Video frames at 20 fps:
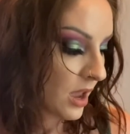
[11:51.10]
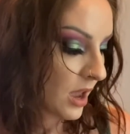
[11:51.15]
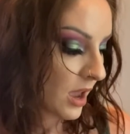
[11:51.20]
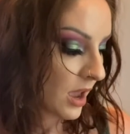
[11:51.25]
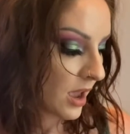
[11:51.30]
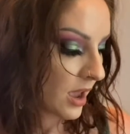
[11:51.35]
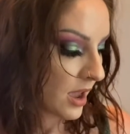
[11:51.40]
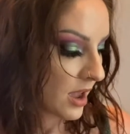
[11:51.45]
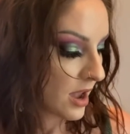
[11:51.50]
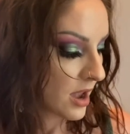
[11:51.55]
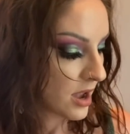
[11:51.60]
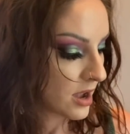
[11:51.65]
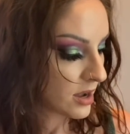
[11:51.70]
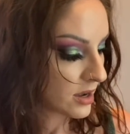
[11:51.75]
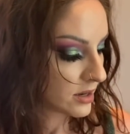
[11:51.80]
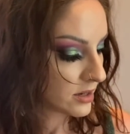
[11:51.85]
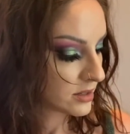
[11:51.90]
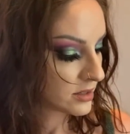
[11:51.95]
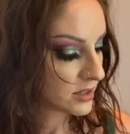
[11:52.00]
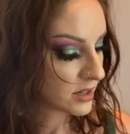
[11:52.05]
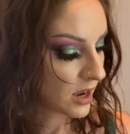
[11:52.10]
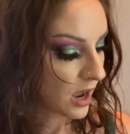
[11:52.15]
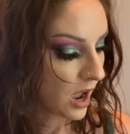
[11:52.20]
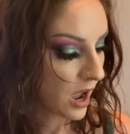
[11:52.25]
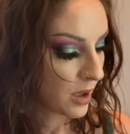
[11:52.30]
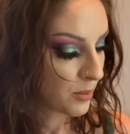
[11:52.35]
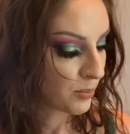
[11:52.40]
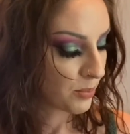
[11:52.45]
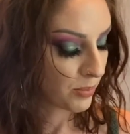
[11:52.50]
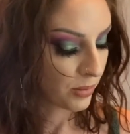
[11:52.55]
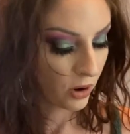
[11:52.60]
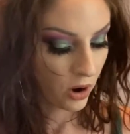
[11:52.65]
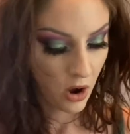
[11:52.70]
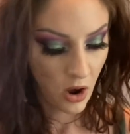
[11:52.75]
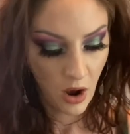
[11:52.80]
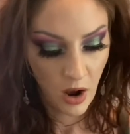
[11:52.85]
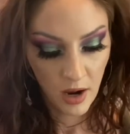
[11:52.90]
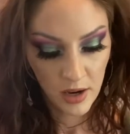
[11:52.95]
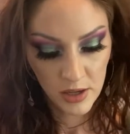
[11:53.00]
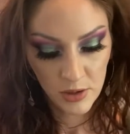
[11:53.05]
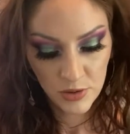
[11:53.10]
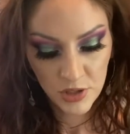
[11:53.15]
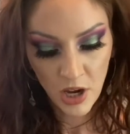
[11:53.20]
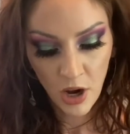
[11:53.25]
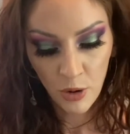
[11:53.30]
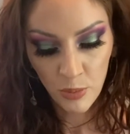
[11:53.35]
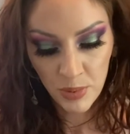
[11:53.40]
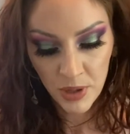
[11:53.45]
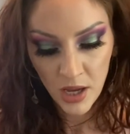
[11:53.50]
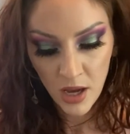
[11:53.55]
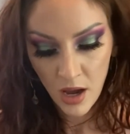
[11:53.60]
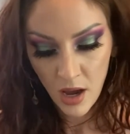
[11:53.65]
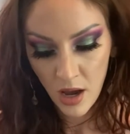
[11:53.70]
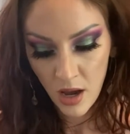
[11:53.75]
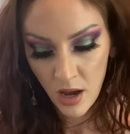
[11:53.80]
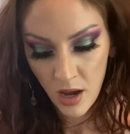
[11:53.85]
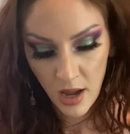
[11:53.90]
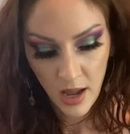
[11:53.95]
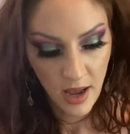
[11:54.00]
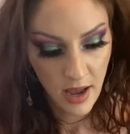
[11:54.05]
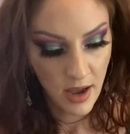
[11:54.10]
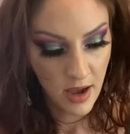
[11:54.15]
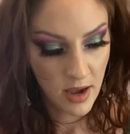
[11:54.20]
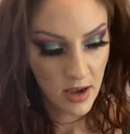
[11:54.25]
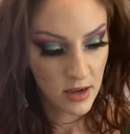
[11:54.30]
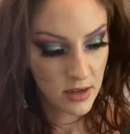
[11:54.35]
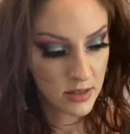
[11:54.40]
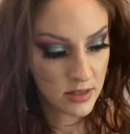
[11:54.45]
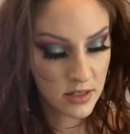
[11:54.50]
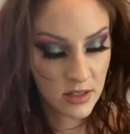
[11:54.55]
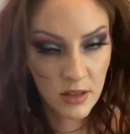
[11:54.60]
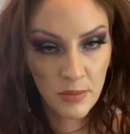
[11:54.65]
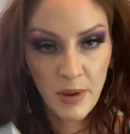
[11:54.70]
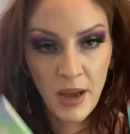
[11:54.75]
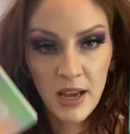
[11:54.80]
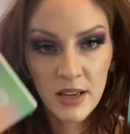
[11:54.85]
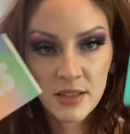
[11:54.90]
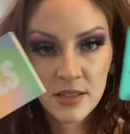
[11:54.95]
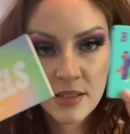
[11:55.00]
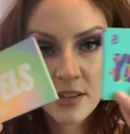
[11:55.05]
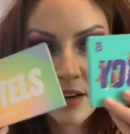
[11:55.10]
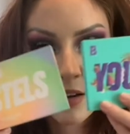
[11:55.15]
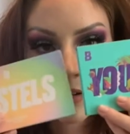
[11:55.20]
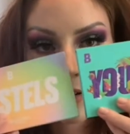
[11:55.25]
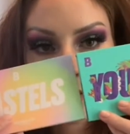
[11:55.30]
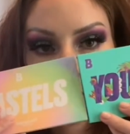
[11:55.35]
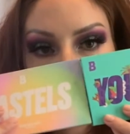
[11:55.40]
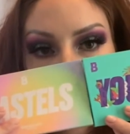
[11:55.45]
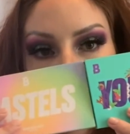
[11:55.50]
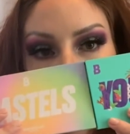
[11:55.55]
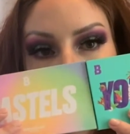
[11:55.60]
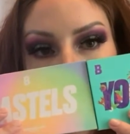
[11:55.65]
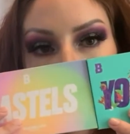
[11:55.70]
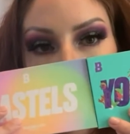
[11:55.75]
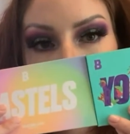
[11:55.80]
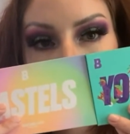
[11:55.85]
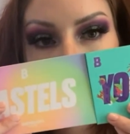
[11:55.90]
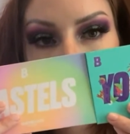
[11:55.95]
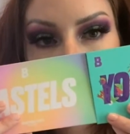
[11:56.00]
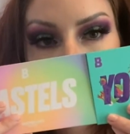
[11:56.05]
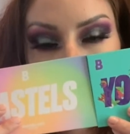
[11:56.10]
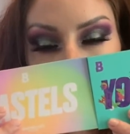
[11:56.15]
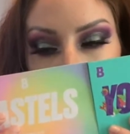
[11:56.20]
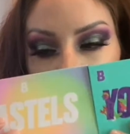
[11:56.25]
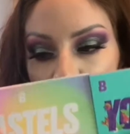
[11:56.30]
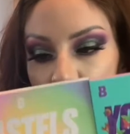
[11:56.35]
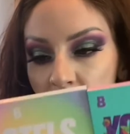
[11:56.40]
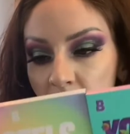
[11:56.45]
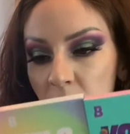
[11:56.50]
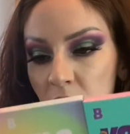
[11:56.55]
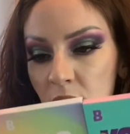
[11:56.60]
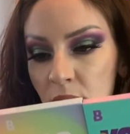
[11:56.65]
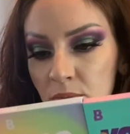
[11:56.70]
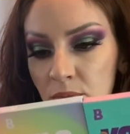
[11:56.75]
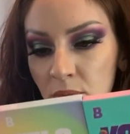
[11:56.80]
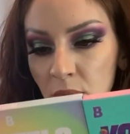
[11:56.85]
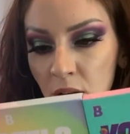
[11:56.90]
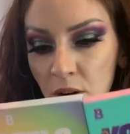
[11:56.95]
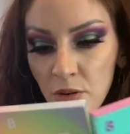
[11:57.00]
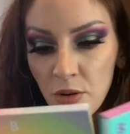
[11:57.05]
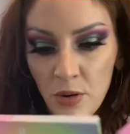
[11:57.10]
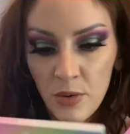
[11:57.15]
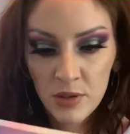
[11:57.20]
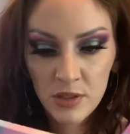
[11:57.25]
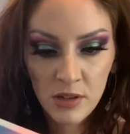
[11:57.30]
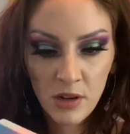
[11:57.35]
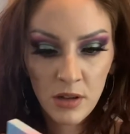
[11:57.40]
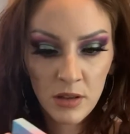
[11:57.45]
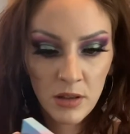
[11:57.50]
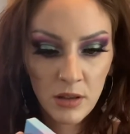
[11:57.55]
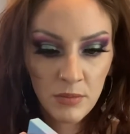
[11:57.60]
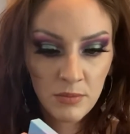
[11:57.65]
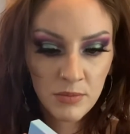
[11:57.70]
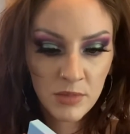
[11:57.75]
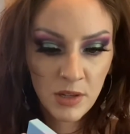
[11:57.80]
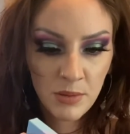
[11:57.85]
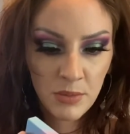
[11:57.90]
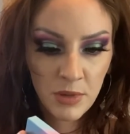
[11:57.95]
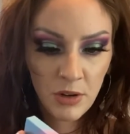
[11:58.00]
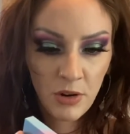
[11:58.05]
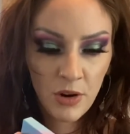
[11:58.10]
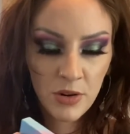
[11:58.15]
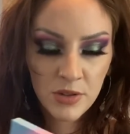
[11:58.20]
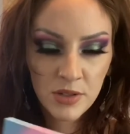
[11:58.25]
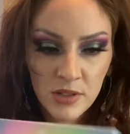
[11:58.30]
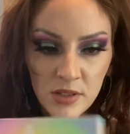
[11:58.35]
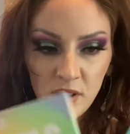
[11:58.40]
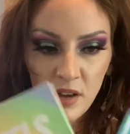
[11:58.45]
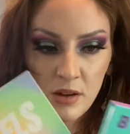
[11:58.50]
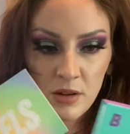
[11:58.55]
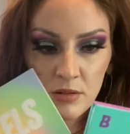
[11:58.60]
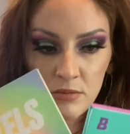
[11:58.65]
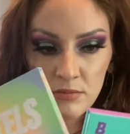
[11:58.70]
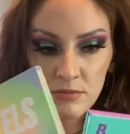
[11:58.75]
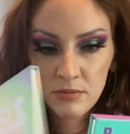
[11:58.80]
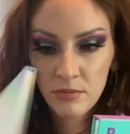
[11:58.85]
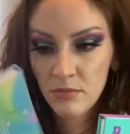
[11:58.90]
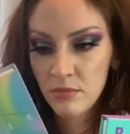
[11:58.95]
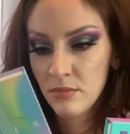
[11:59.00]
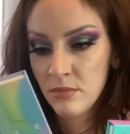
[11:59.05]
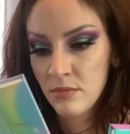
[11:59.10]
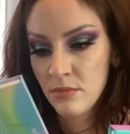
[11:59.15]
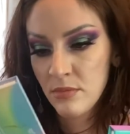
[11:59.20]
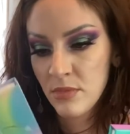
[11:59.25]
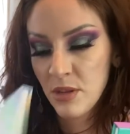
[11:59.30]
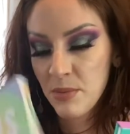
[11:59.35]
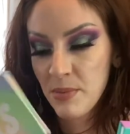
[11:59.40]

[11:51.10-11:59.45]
And I brought Utopia and the pastels from Beauty Bay. I don't know what's on them. Something gross is on the